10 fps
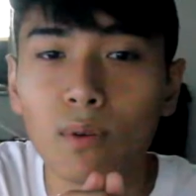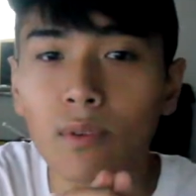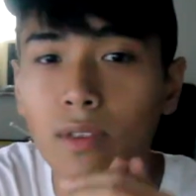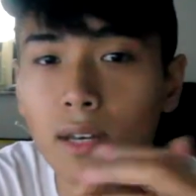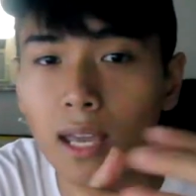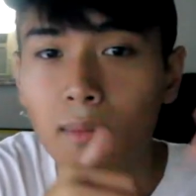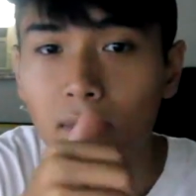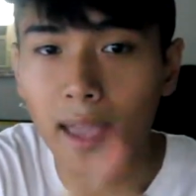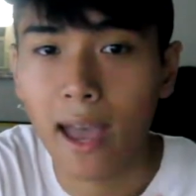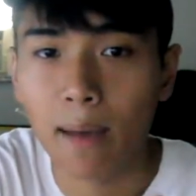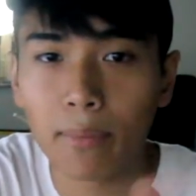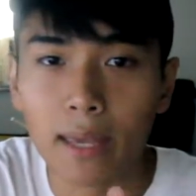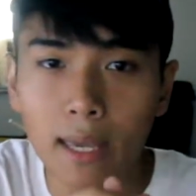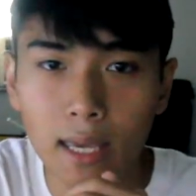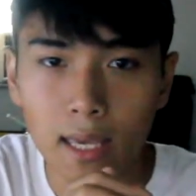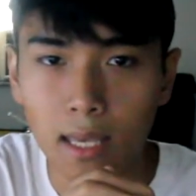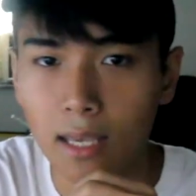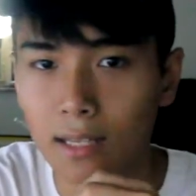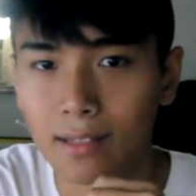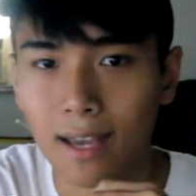up with the name of the app
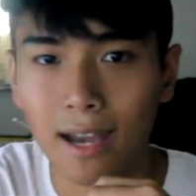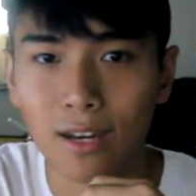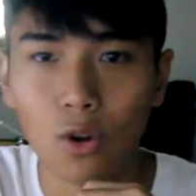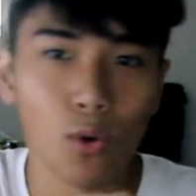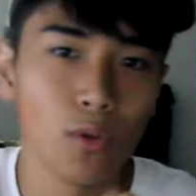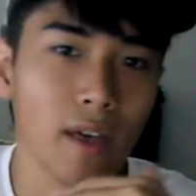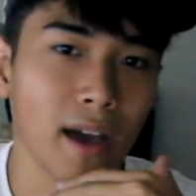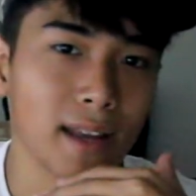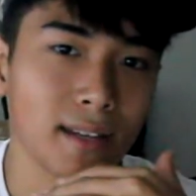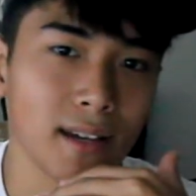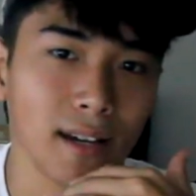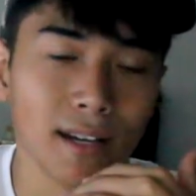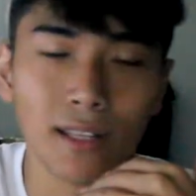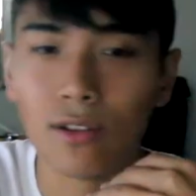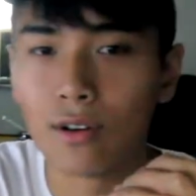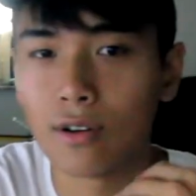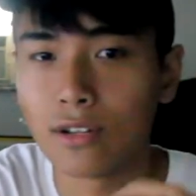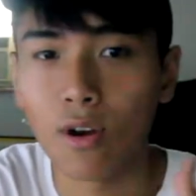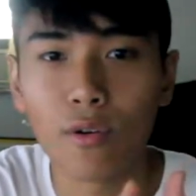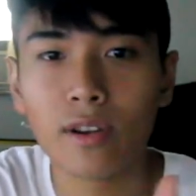is I knew that there
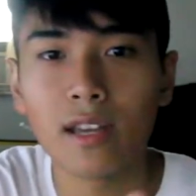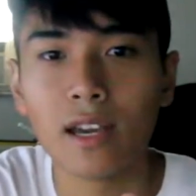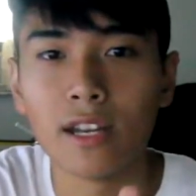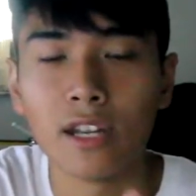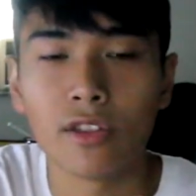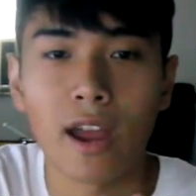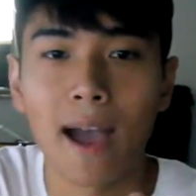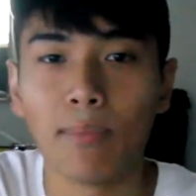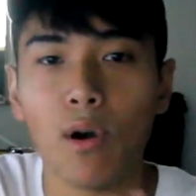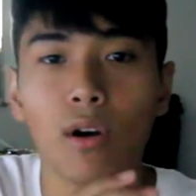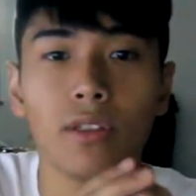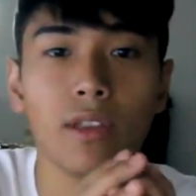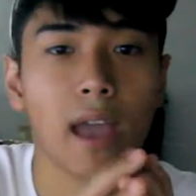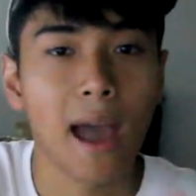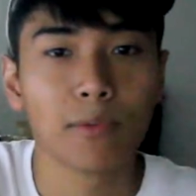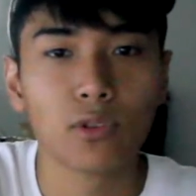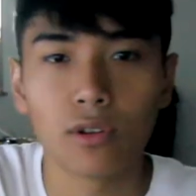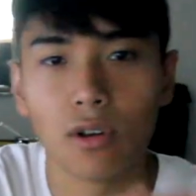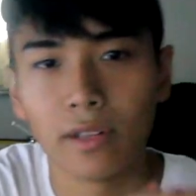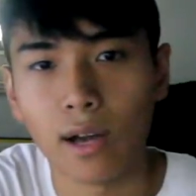is already another app on the App
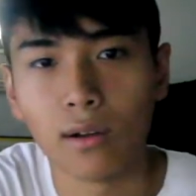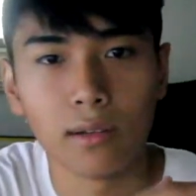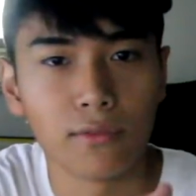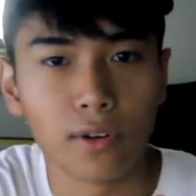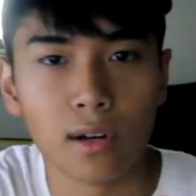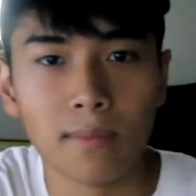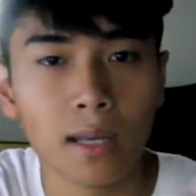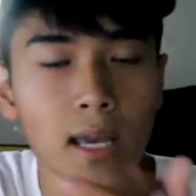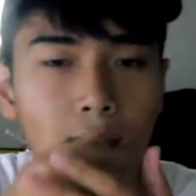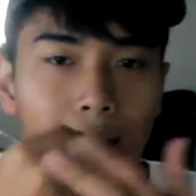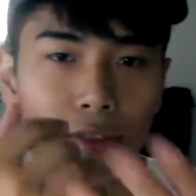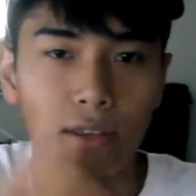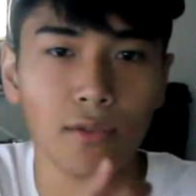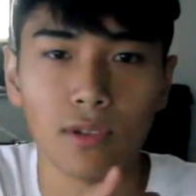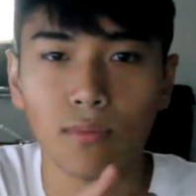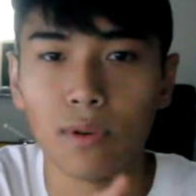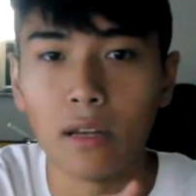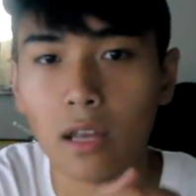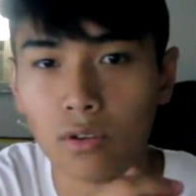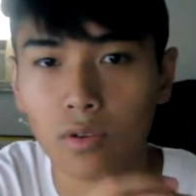Store called L Confirmed. I think it was a
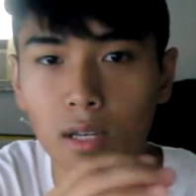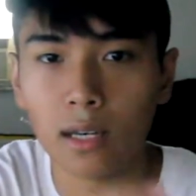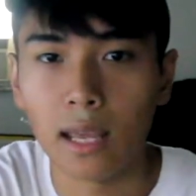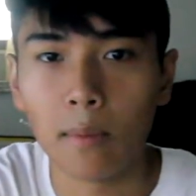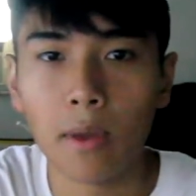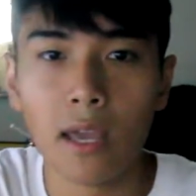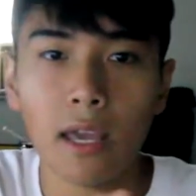pretty interesting name,